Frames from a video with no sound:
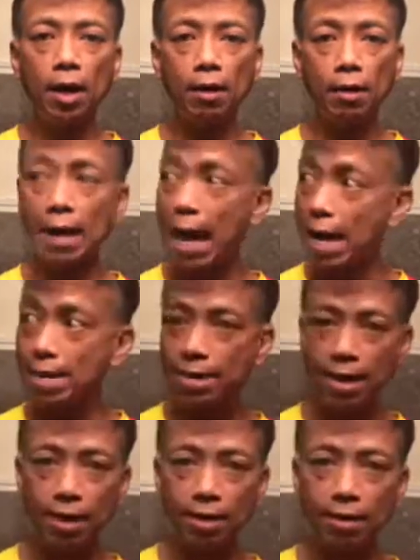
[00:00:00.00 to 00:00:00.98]

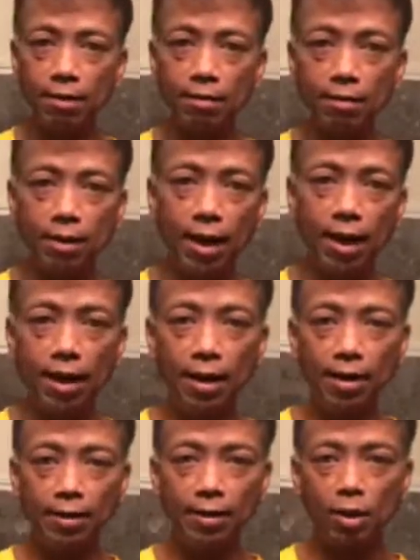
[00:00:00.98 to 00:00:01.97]
landing
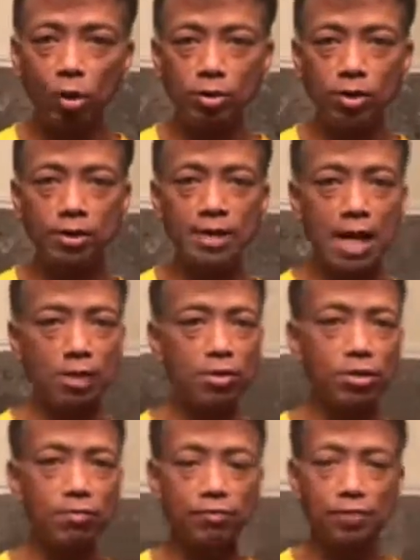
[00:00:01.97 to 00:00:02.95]
in the coastal towns
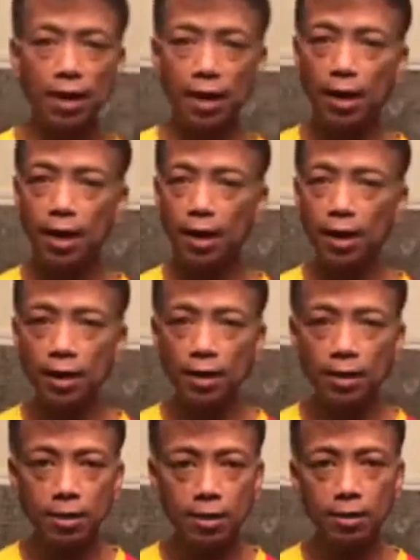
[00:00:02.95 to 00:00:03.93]
of
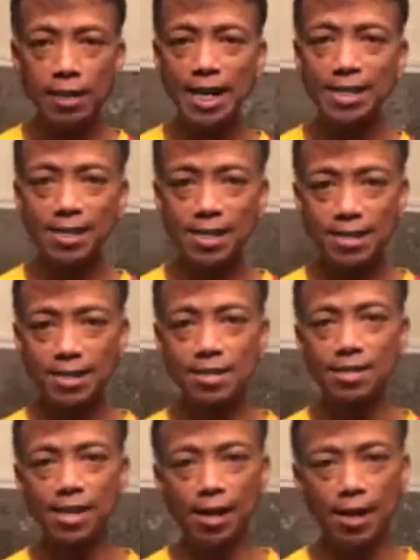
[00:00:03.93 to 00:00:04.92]

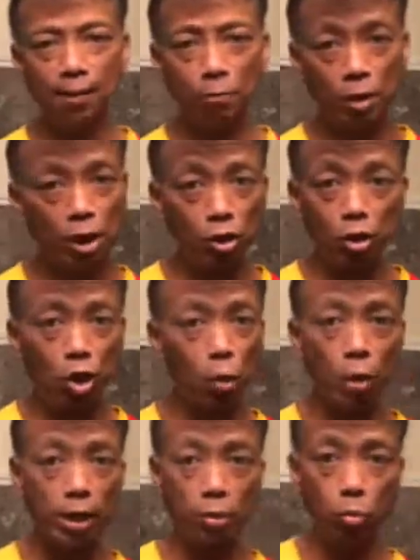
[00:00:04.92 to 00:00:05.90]
Texas. We don't know
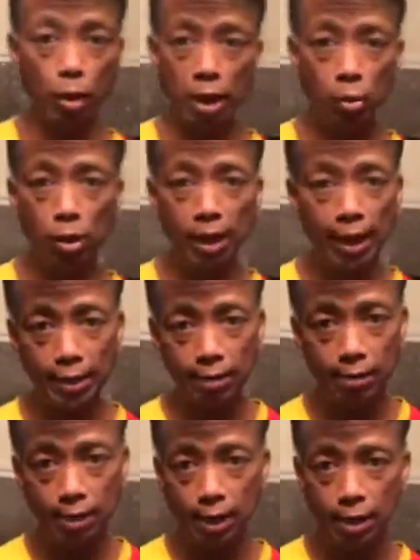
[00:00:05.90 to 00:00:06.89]
when it will
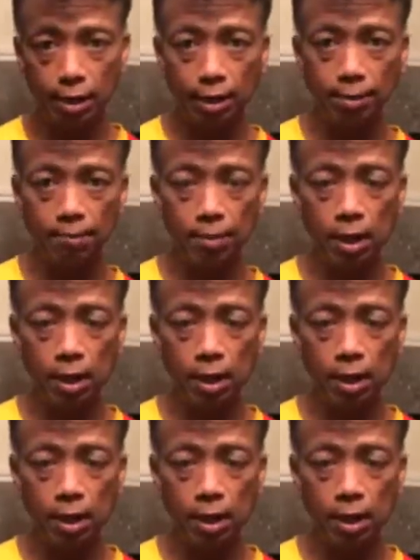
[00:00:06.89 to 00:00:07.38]
hit San